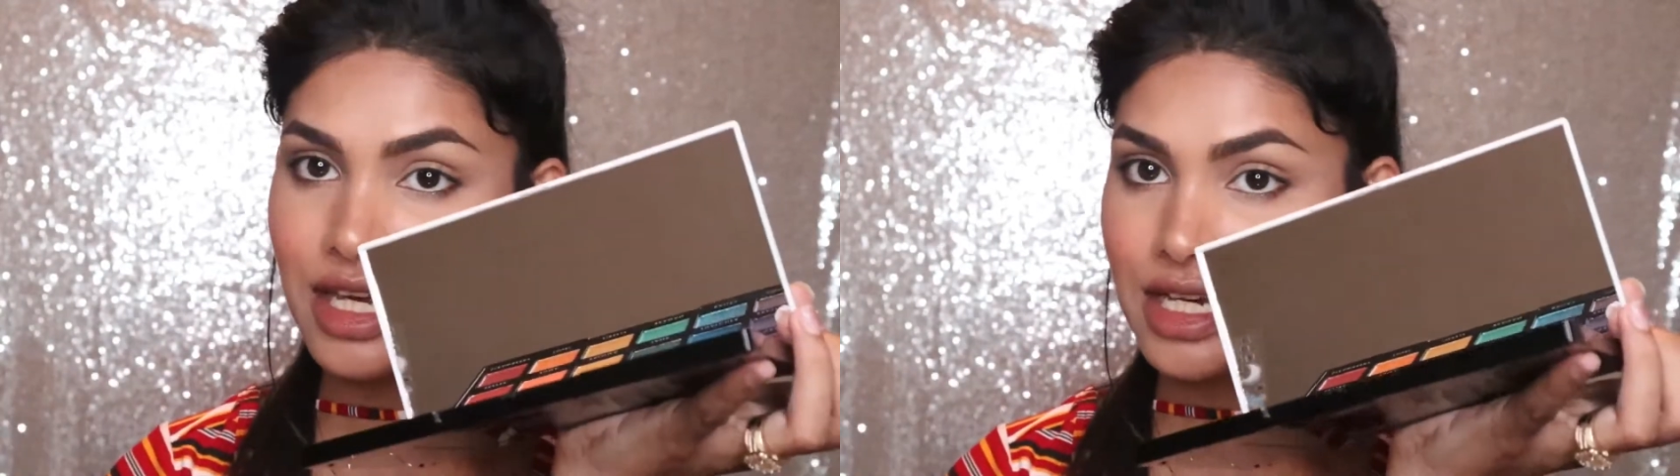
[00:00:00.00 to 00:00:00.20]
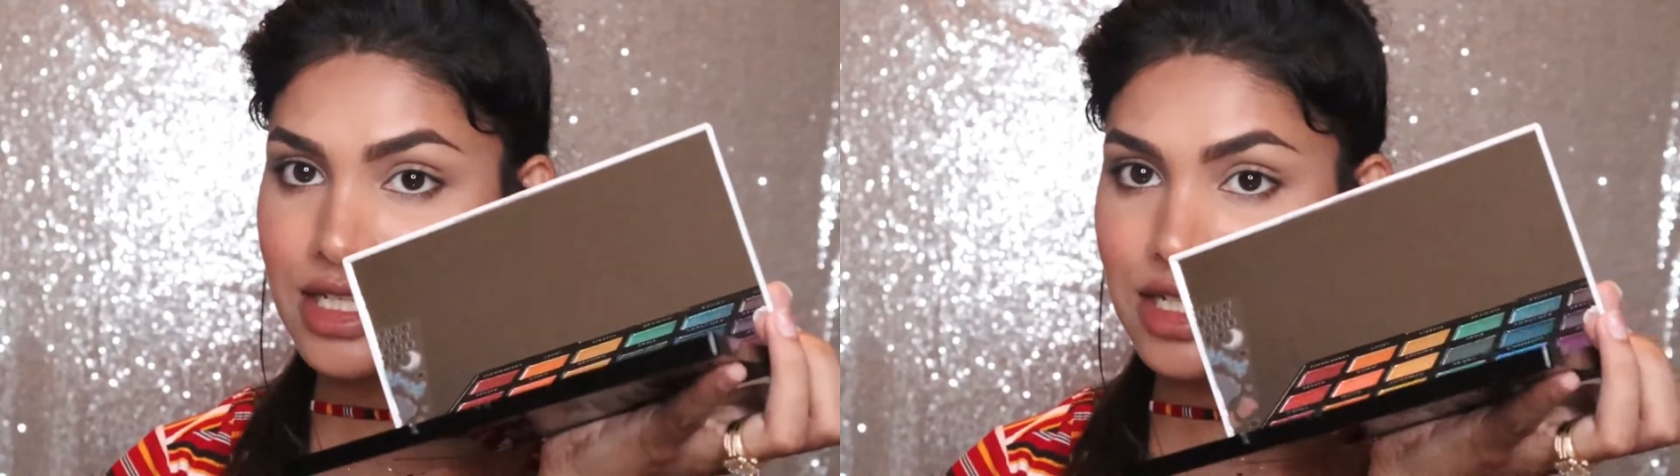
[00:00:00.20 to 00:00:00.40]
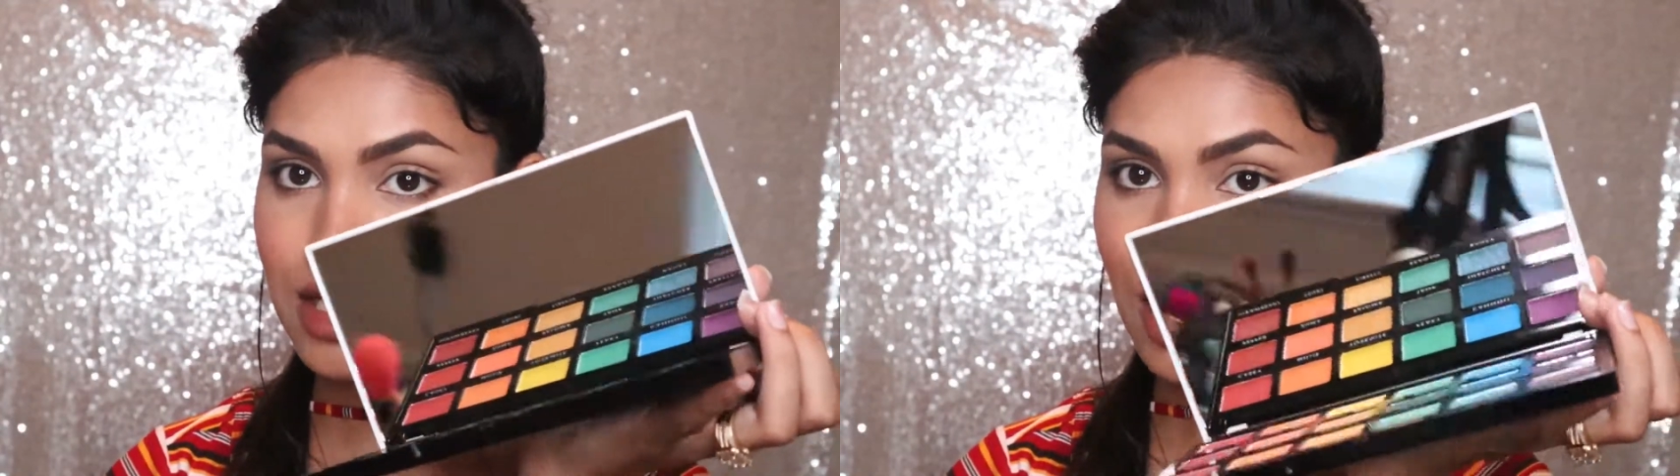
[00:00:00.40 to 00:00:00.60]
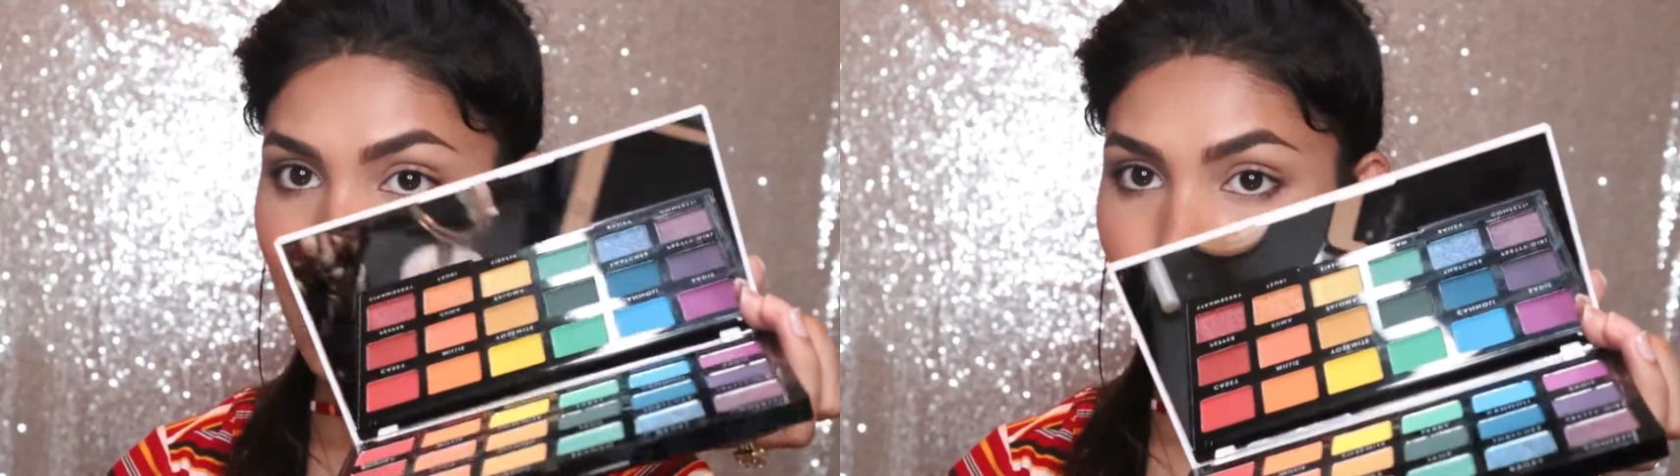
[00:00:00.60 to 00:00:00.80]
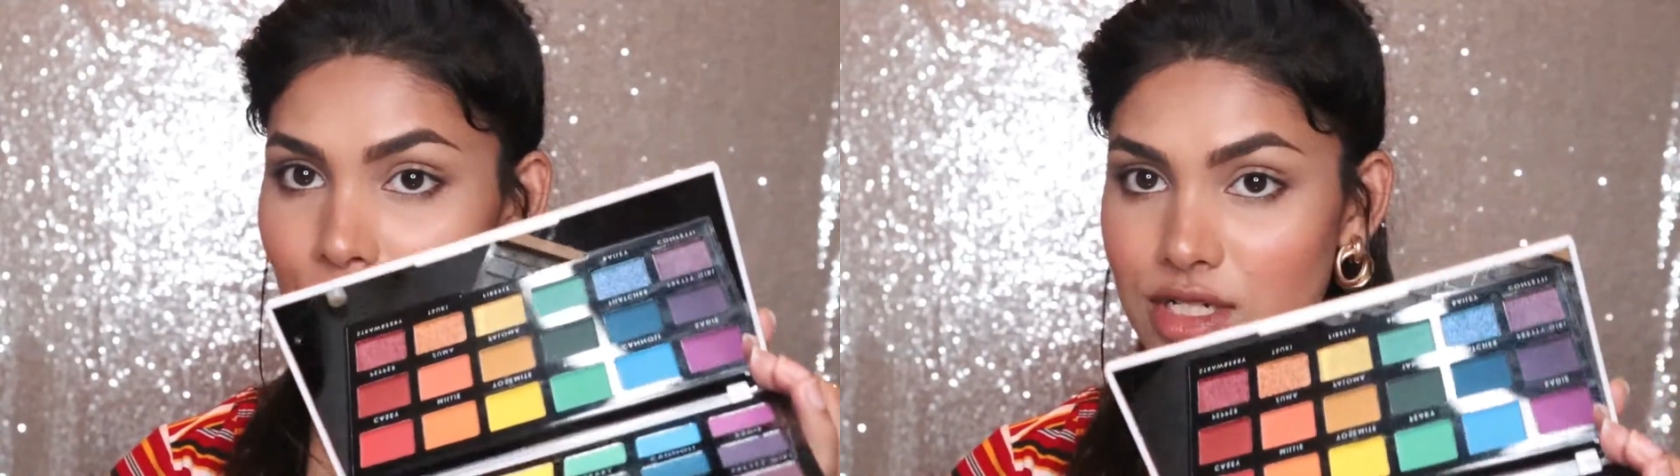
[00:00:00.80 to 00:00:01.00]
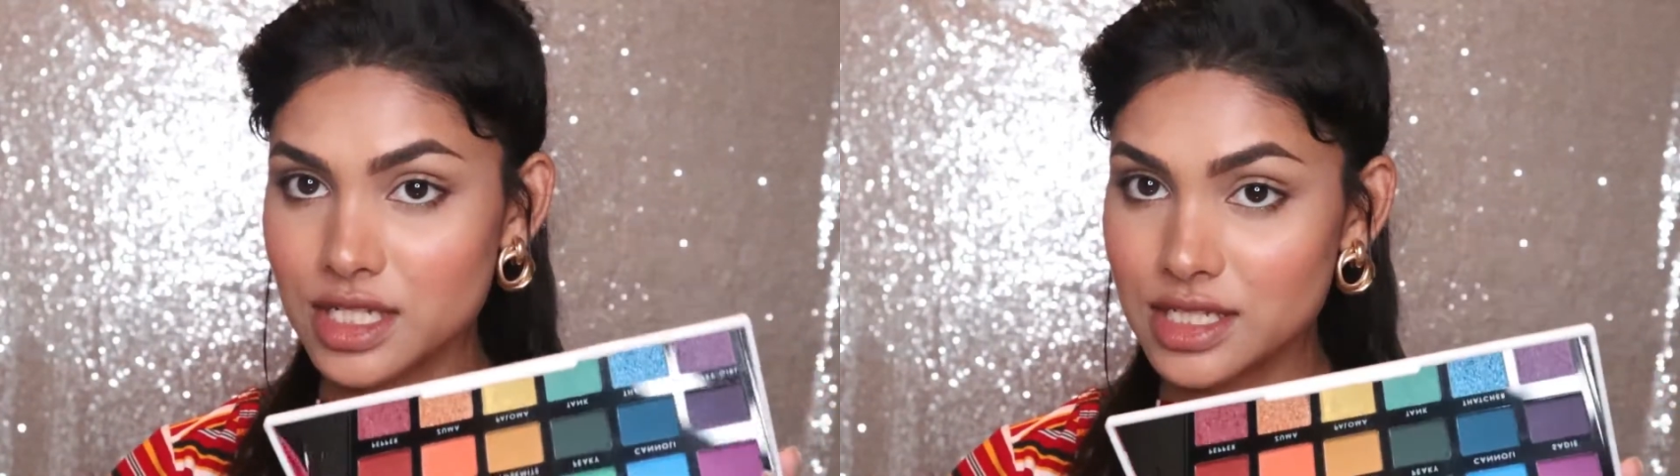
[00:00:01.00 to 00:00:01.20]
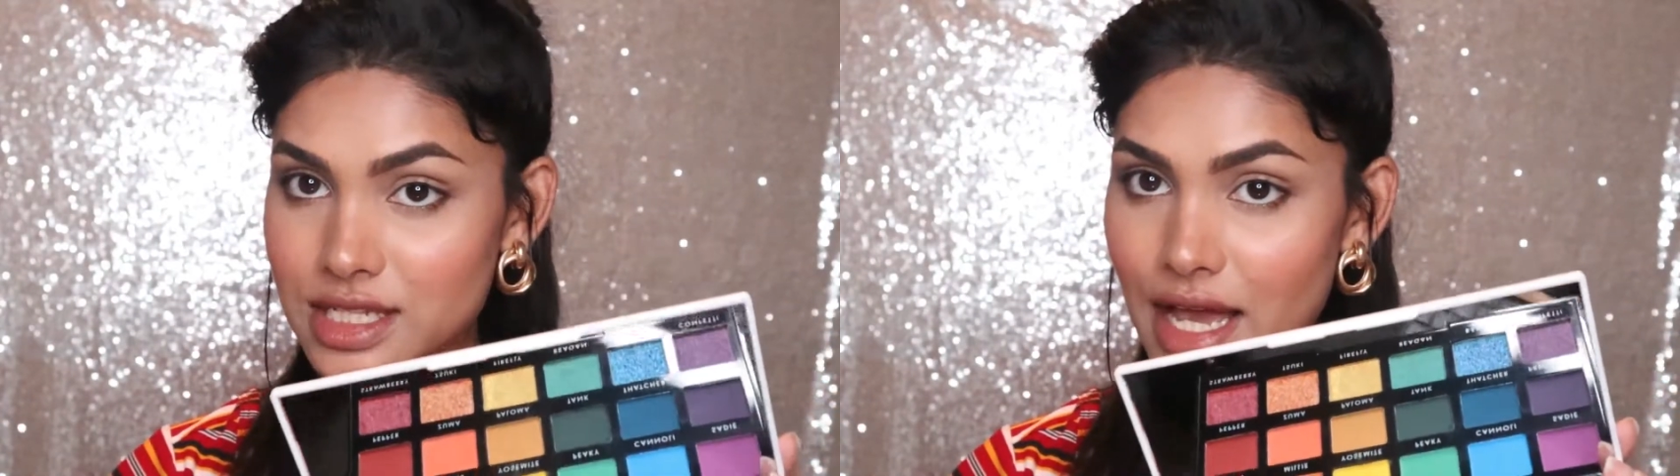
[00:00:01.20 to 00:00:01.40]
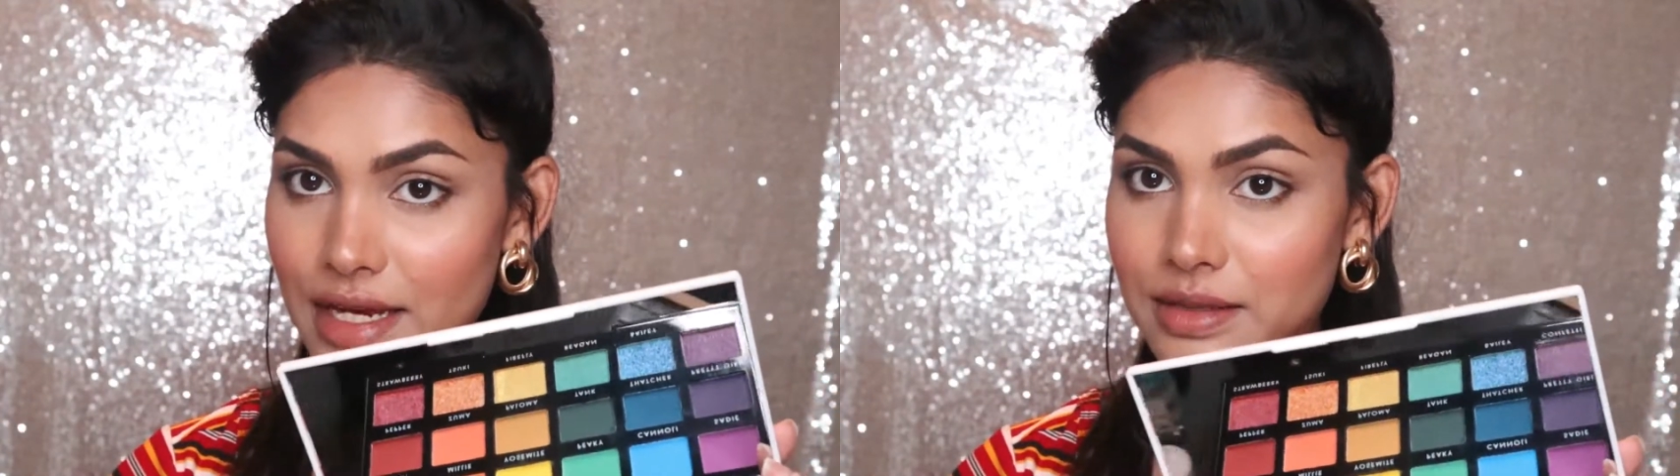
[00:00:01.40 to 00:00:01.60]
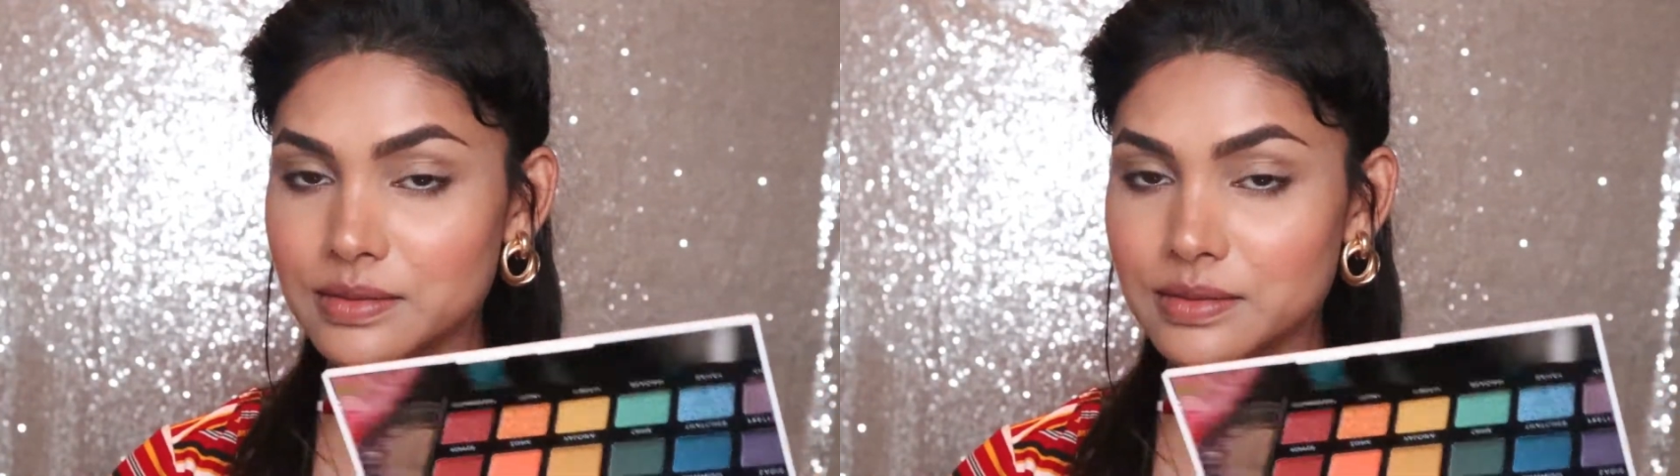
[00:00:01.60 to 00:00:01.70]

get what's inside